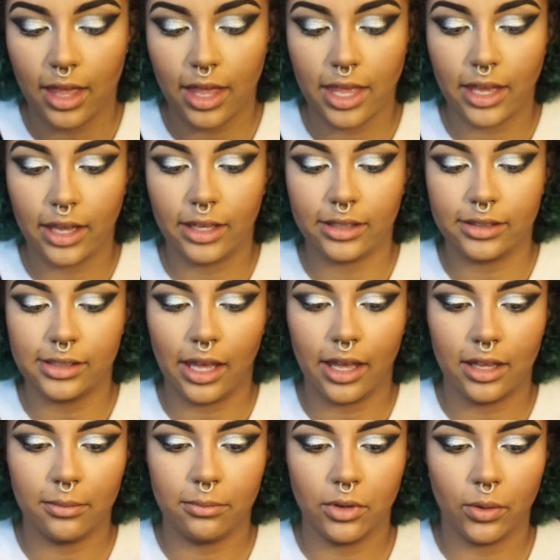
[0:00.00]
And
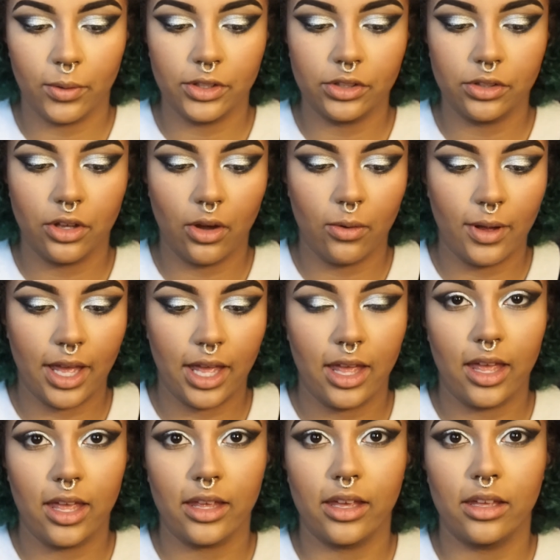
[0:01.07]
I am going to go
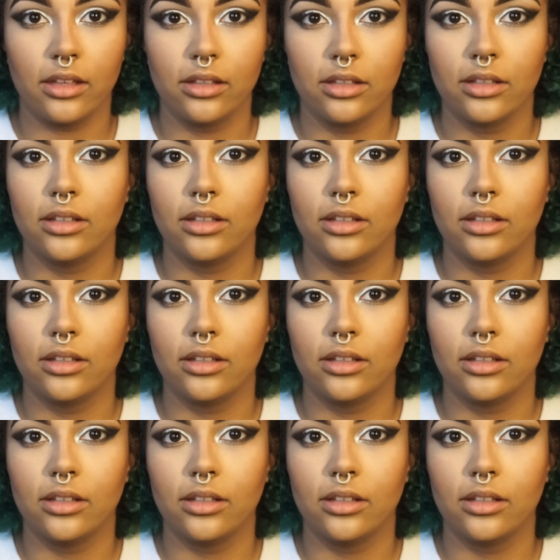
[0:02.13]
in